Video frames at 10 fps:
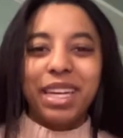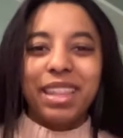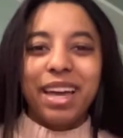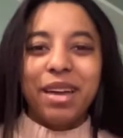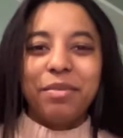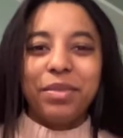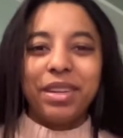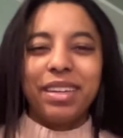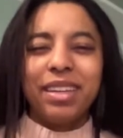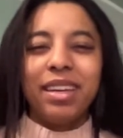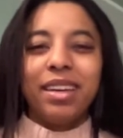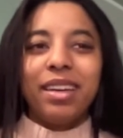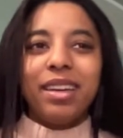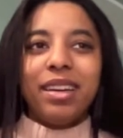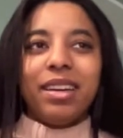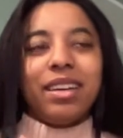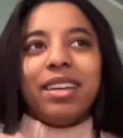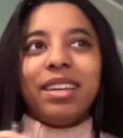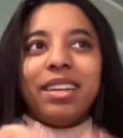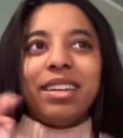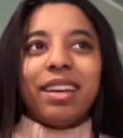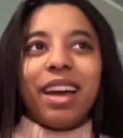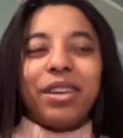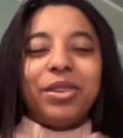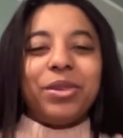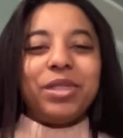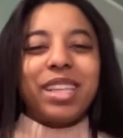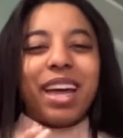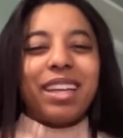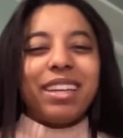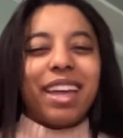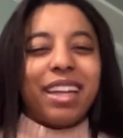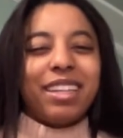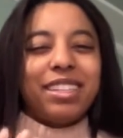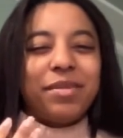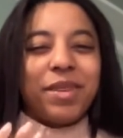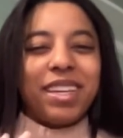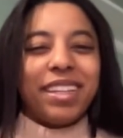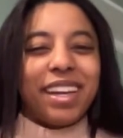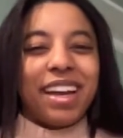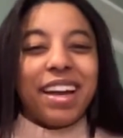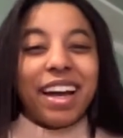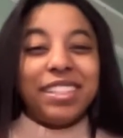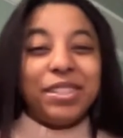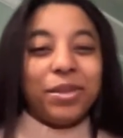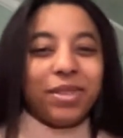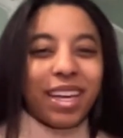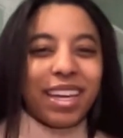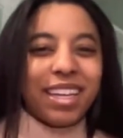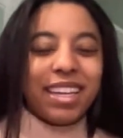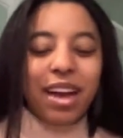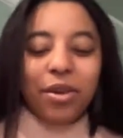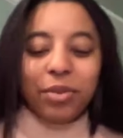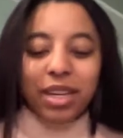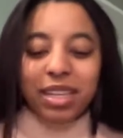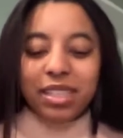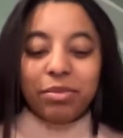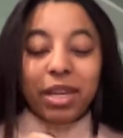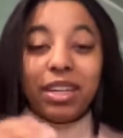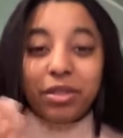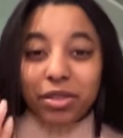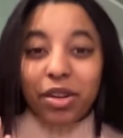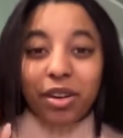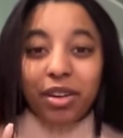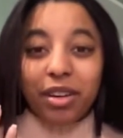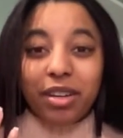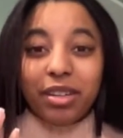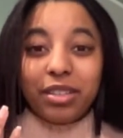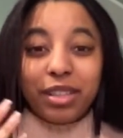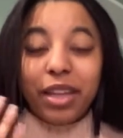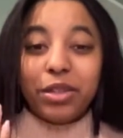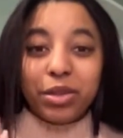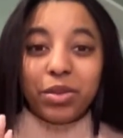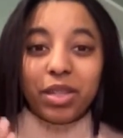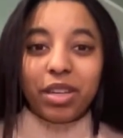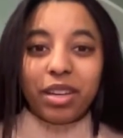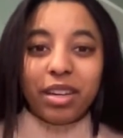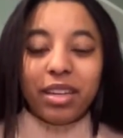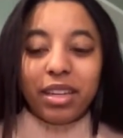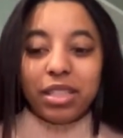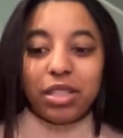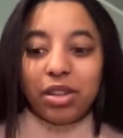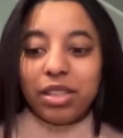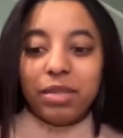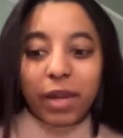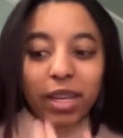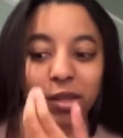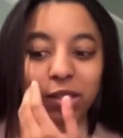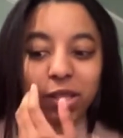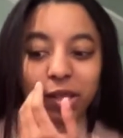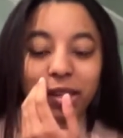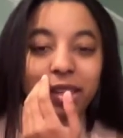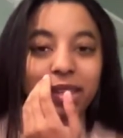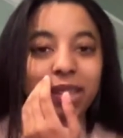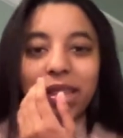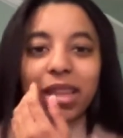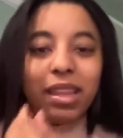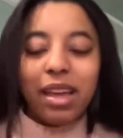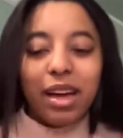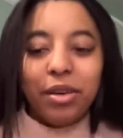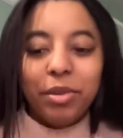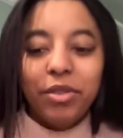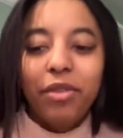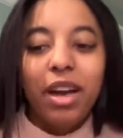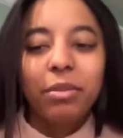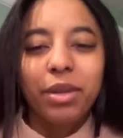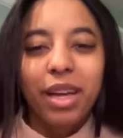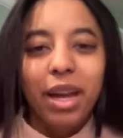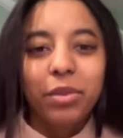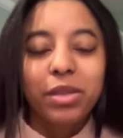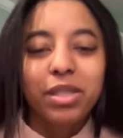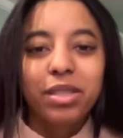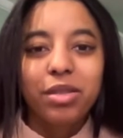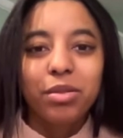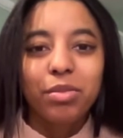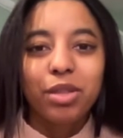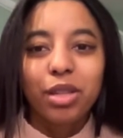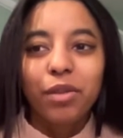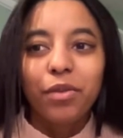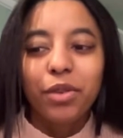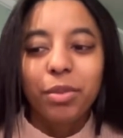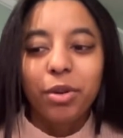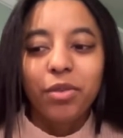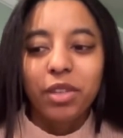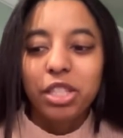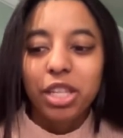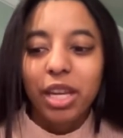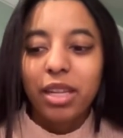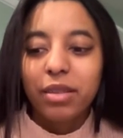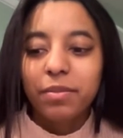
that. But I don't know, it's kind of getting to me. Like, I do like it now because my nails they do look good, and as long as my nails look good, I'll be fine. But I will still look for the perfect shade